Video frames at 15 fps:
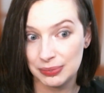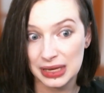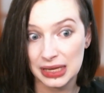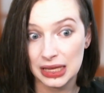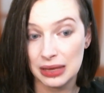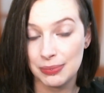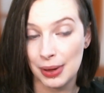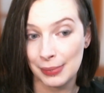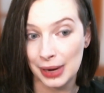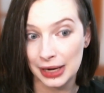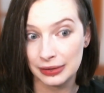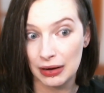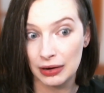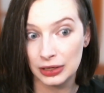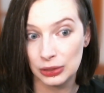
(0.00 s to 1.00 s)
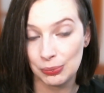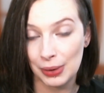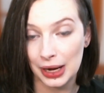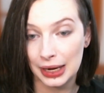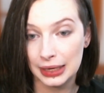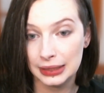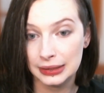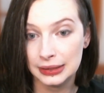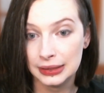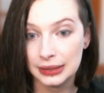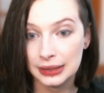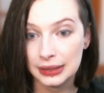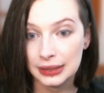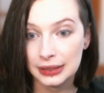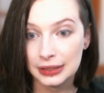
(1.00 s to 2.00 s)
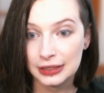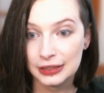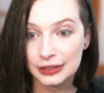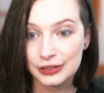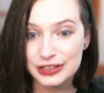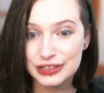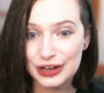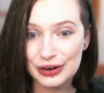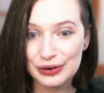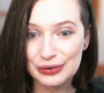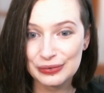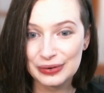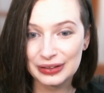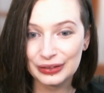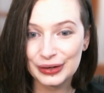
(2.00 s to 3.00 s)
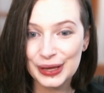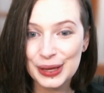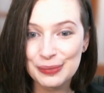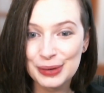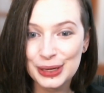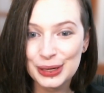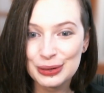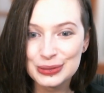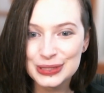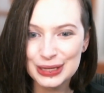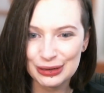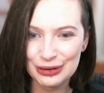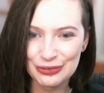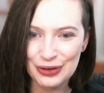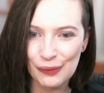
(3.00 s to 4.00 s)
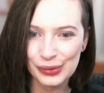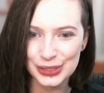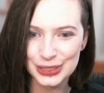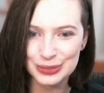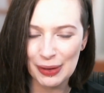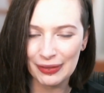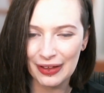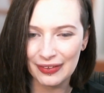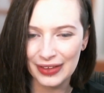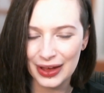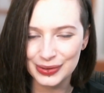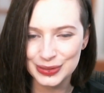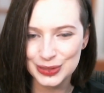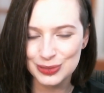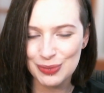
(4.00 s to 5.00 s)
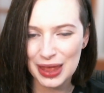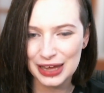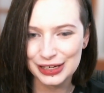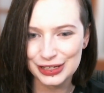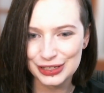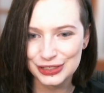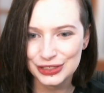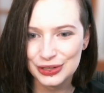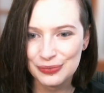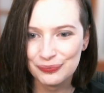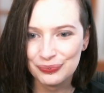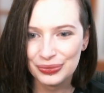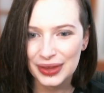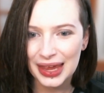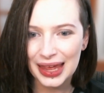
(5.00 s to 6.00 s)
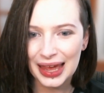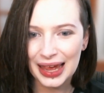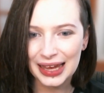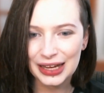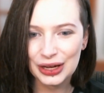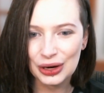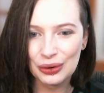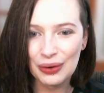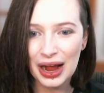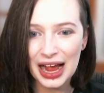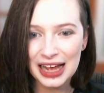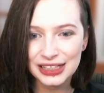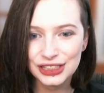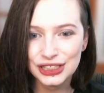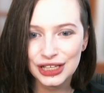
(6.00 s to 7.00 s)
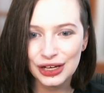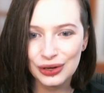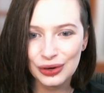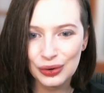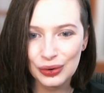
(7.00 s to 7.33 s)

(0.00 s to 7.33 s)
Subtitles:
and keep my mind occupied. So looking at my notes here, if I were to spell out loud in Spanish, I'd go Howdwif.